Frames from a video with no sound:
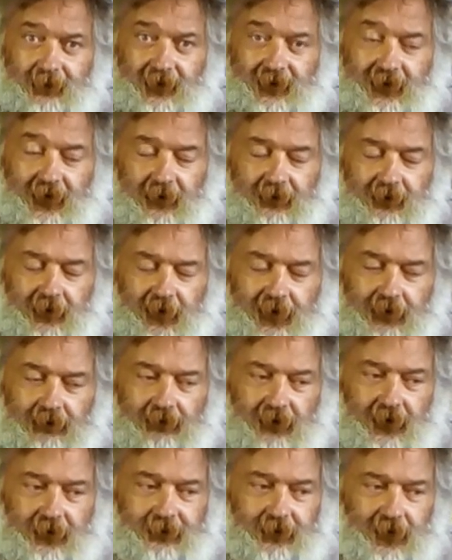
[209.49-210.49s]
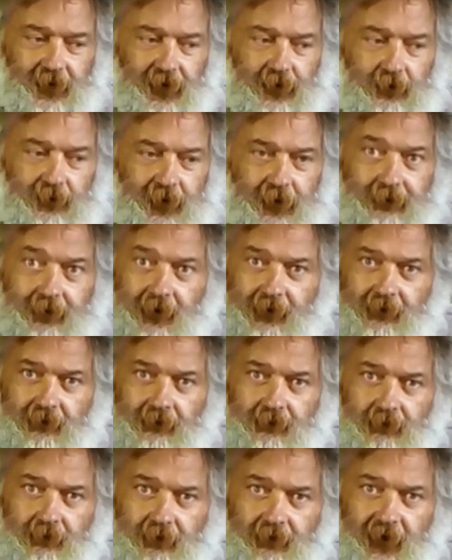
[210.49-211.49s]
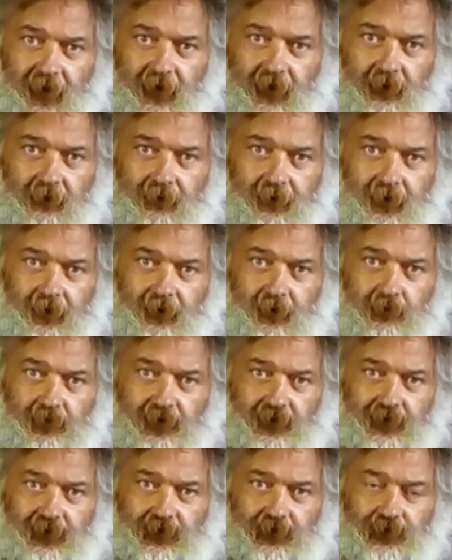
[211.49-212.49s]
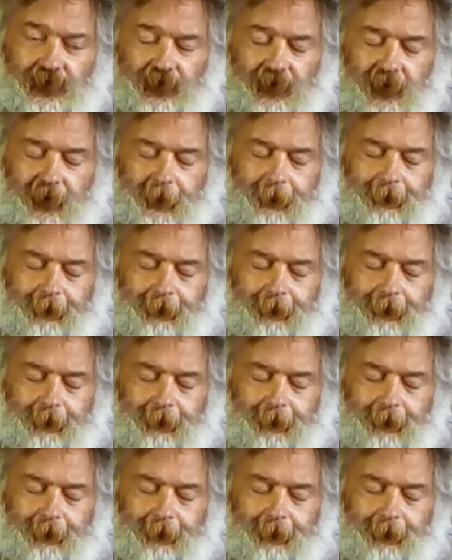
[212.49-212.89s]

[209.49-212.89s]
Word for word: self-loading rifle, the old FN FAL that the British